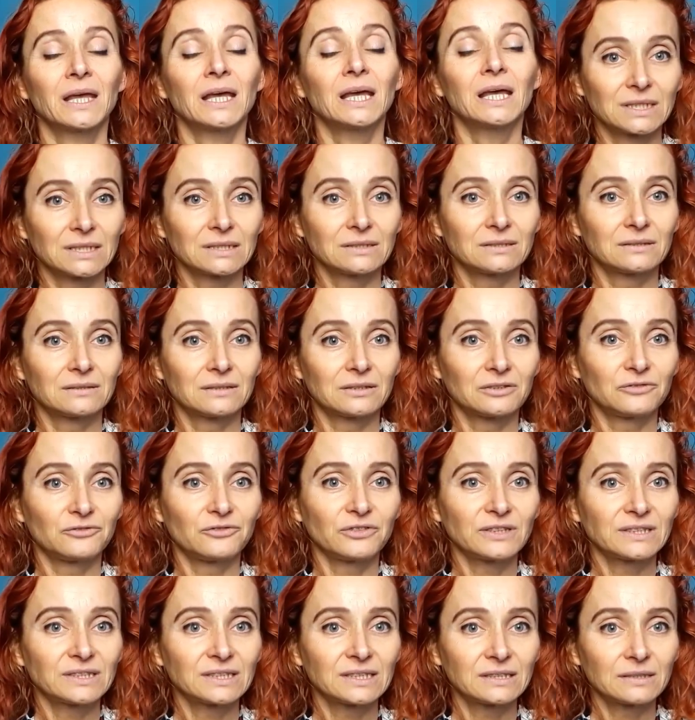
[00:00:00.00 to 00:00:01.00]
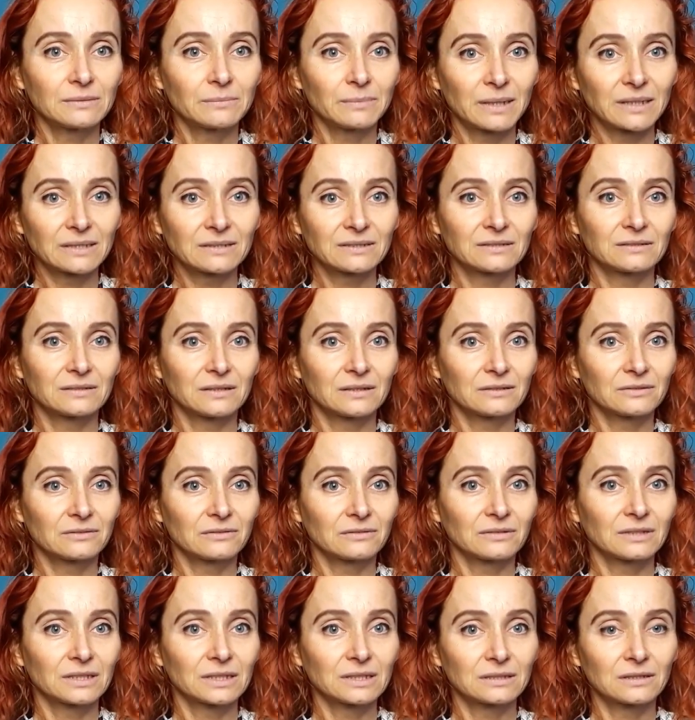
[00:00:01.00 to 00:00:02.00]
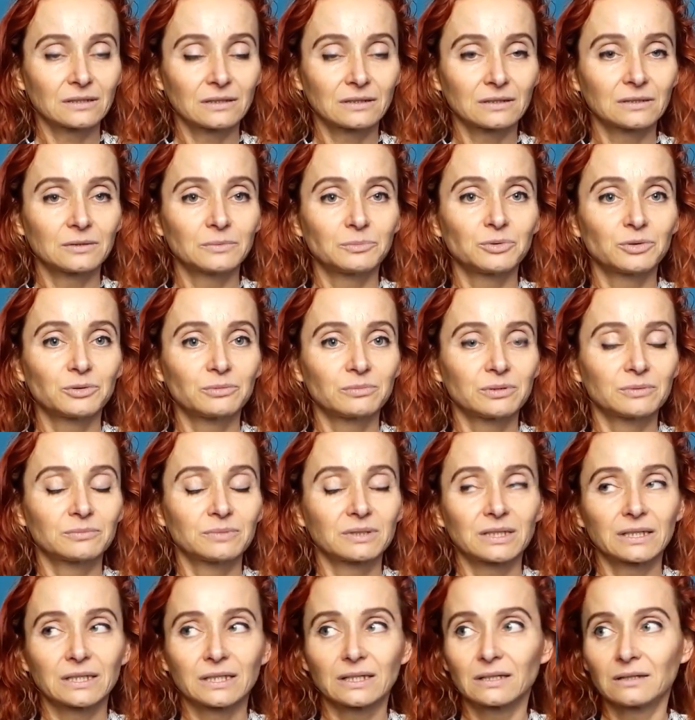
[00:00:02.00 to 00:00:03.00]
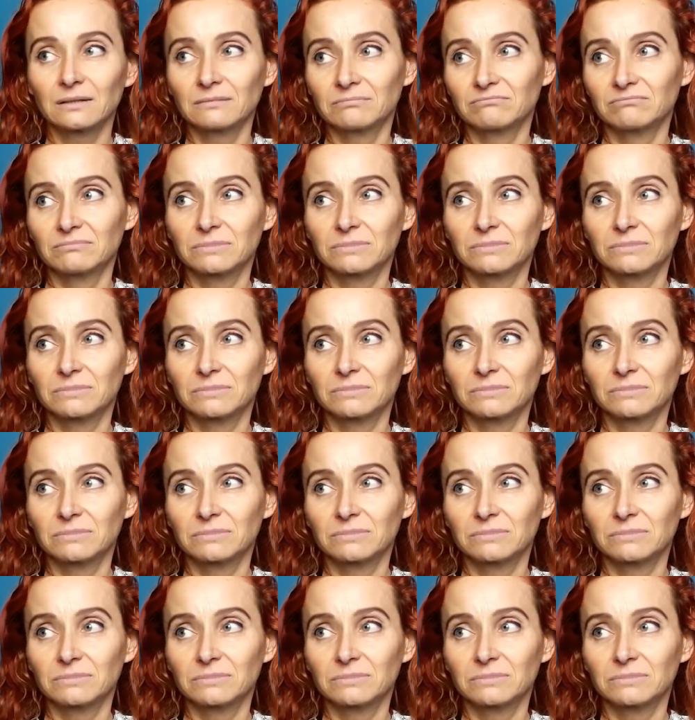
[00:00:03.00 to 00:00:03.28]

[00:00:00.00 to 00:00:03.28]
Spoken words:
It fits in the bust. I don't think there are any problems here,